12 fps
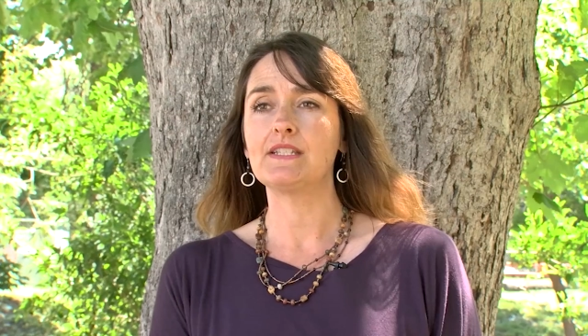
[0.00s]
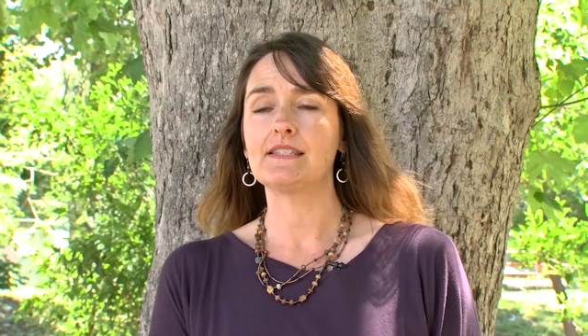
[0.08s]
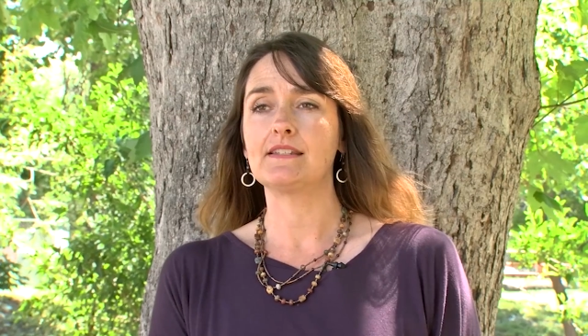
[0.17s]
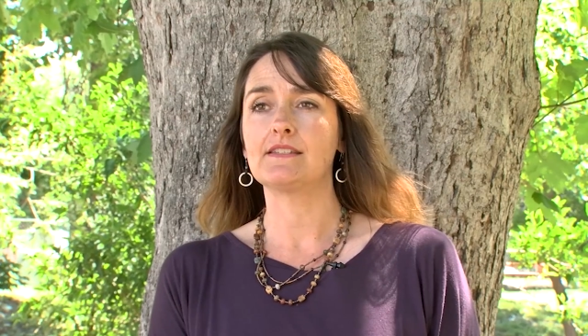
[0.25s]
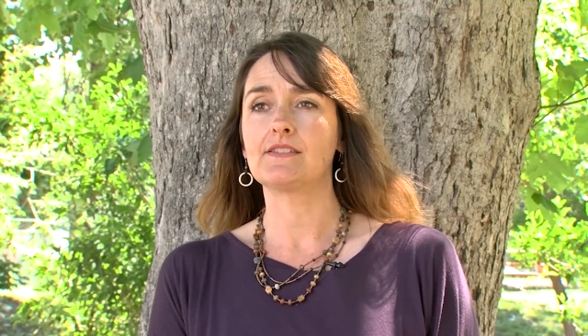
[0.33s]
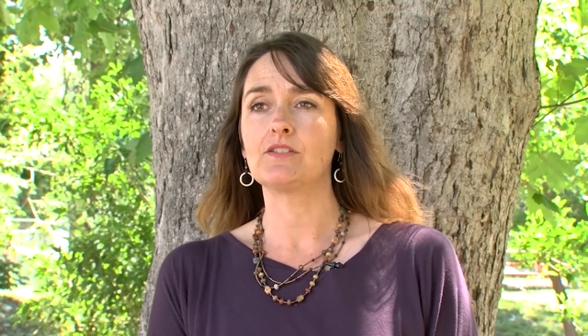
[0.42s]

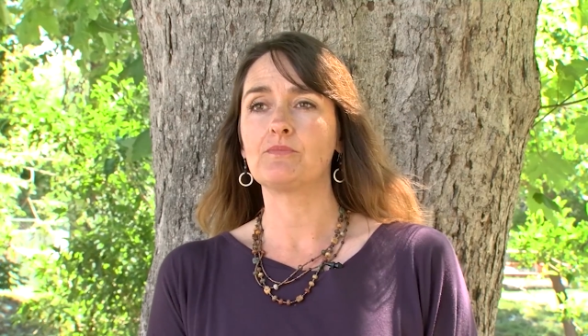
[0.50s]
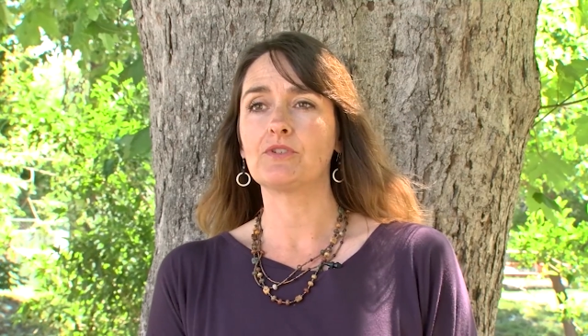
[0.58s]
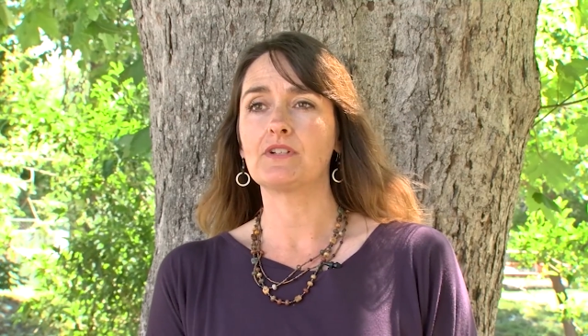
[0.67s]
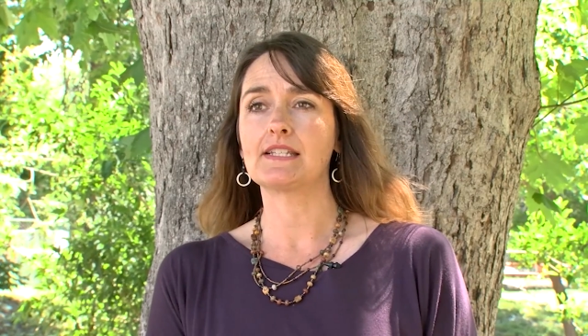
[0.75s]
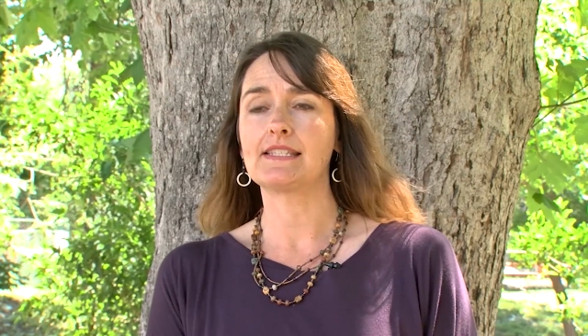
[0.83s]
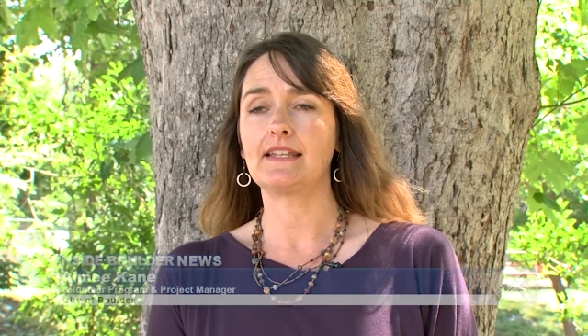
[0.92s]
reason it's
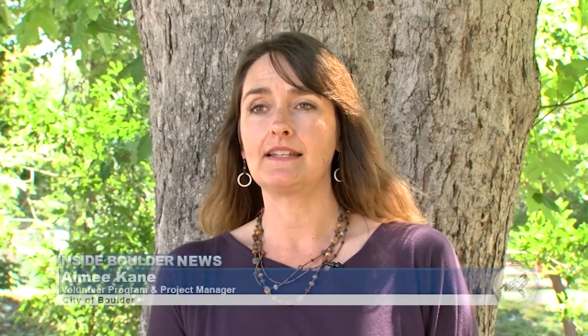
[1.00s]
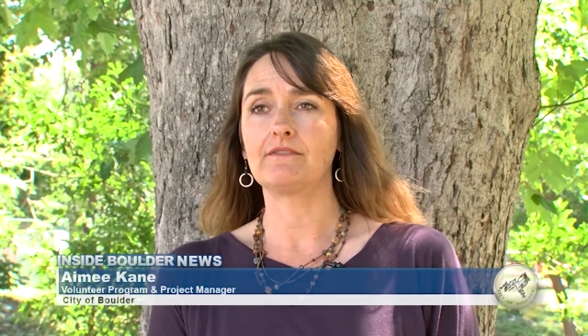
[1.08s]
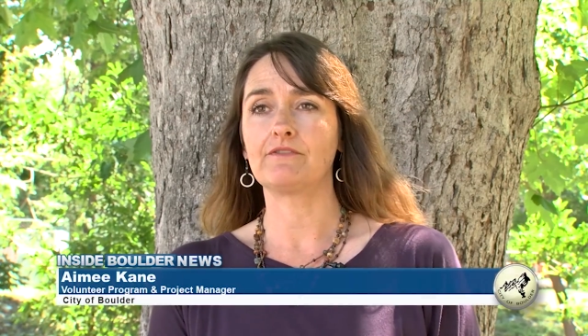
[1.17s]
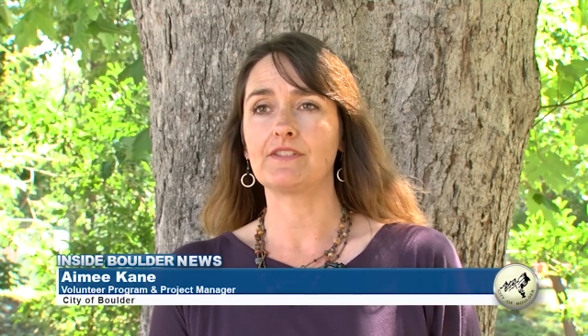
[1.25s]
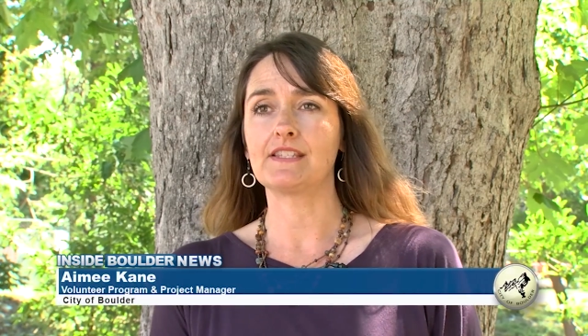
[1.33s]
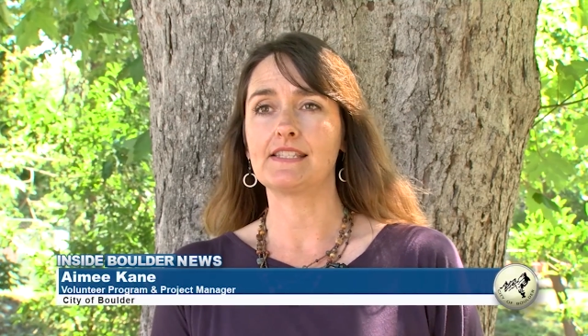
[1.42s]
super
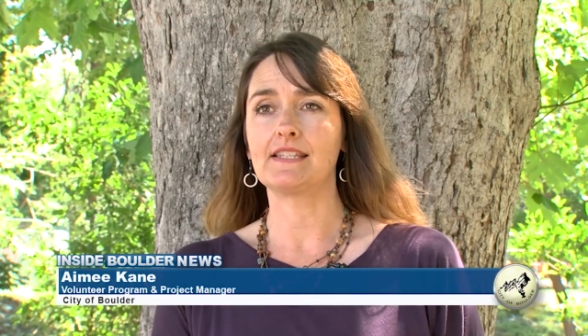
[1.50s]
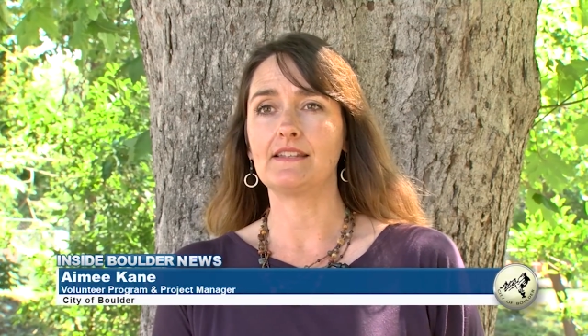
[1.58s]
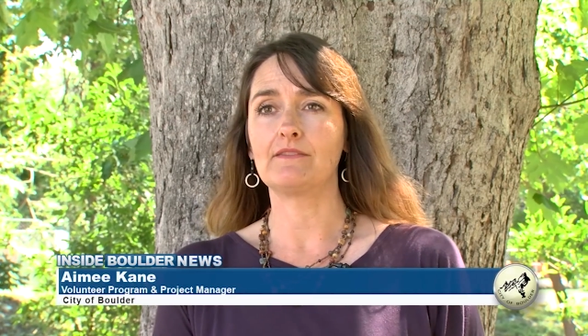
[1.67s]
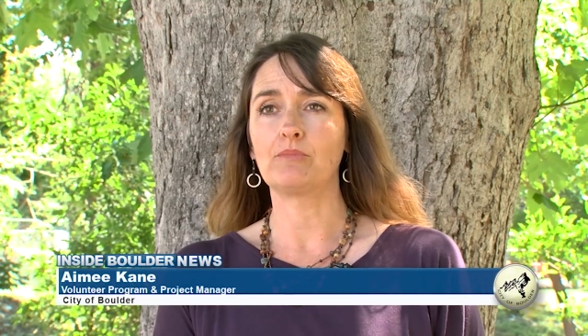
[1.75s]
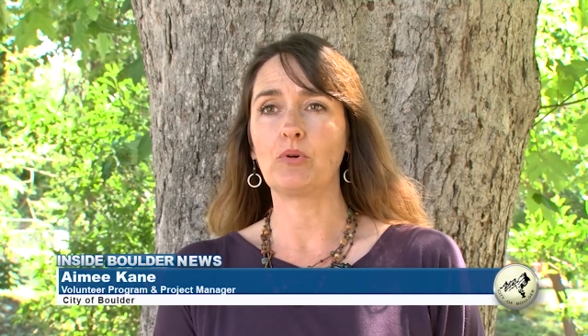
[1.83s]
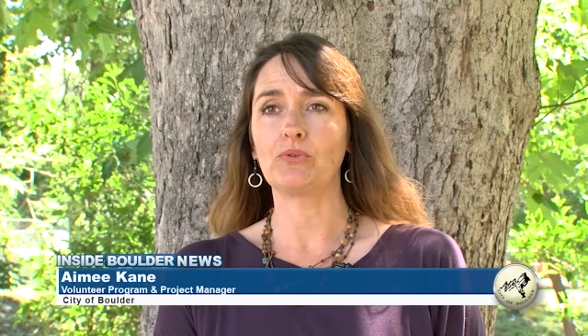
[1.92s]
exciting for the
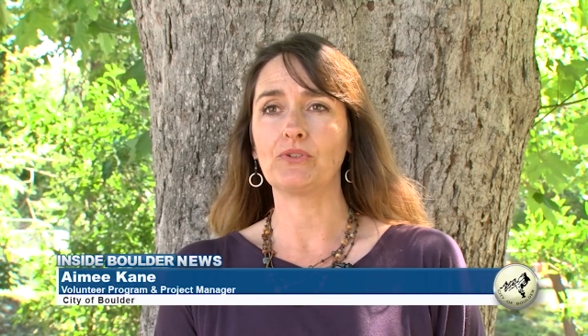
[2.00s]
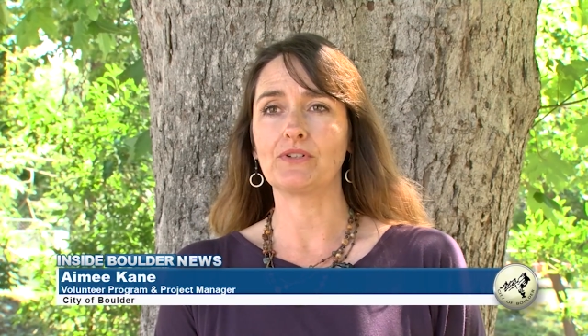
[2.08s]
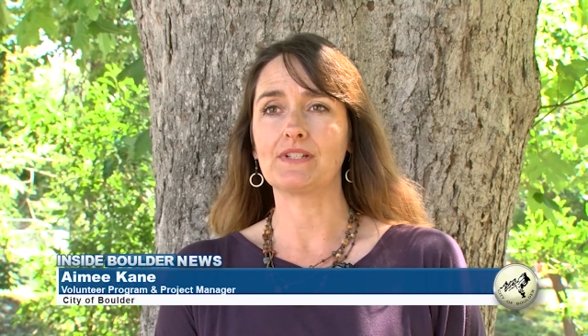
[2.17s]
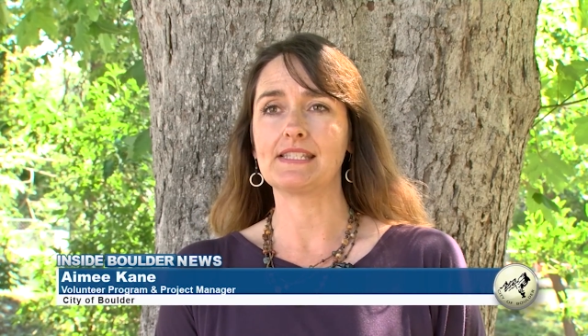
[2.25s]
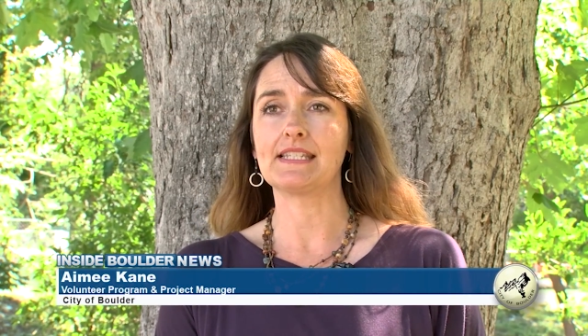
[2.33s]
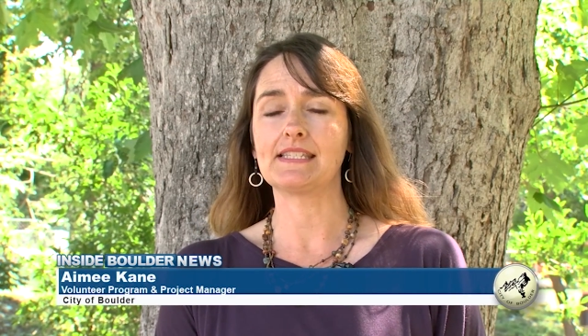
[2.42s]
City of
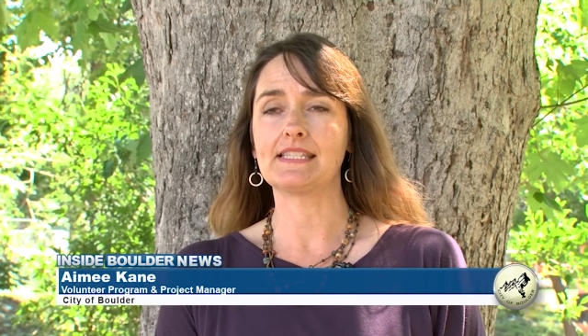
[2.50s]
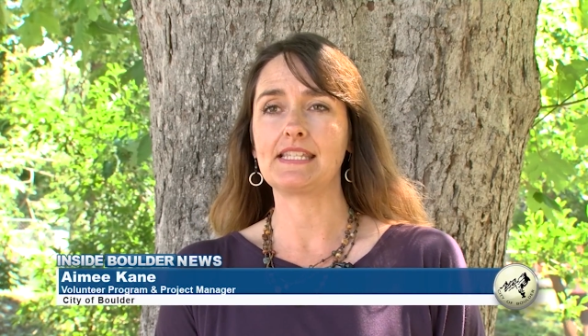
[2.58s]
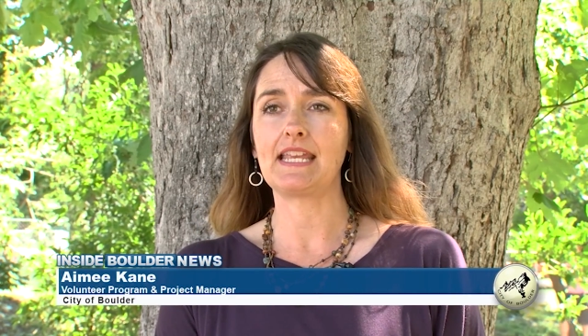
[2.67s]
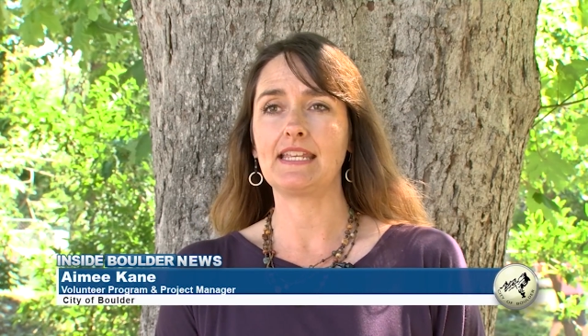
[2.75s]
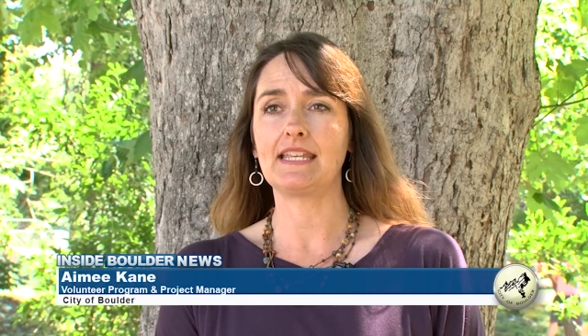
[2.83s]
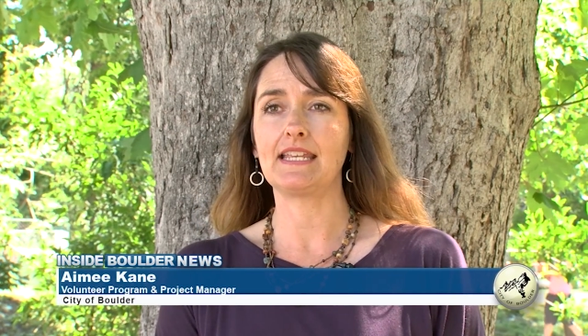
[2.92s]
Boulder is it's
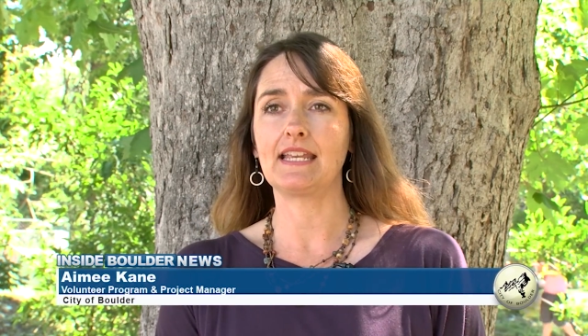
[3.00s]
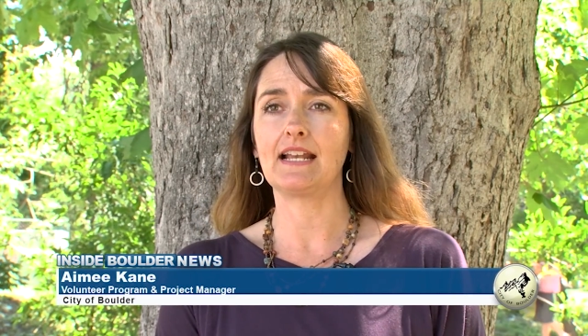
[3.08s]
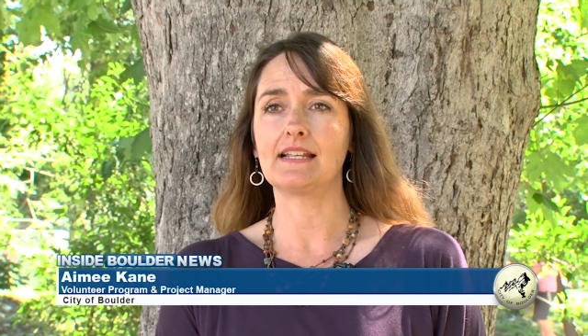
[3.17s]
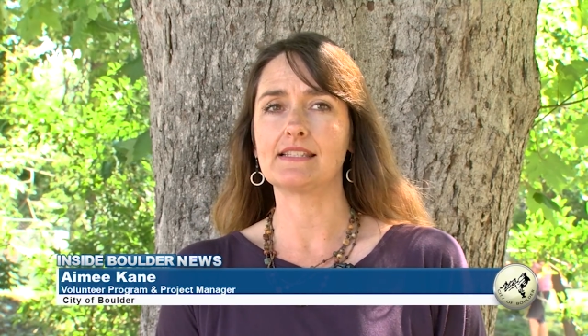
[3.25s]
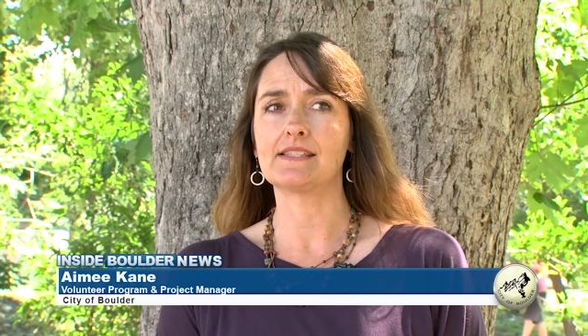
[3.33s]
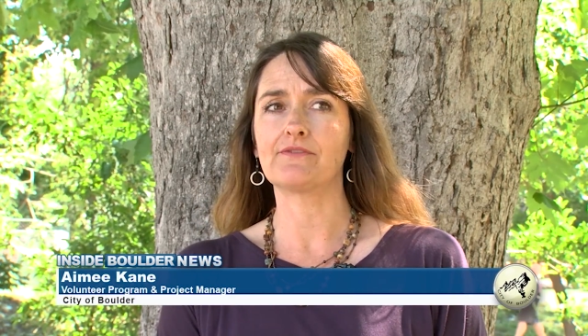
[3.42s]
taking
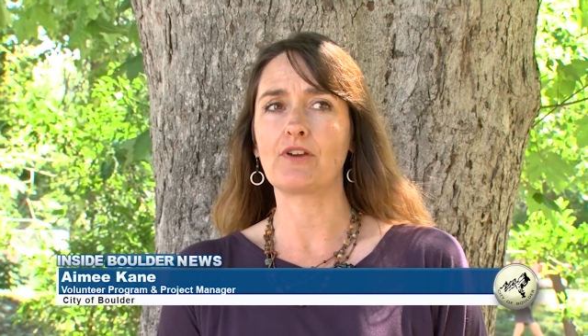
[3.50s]
us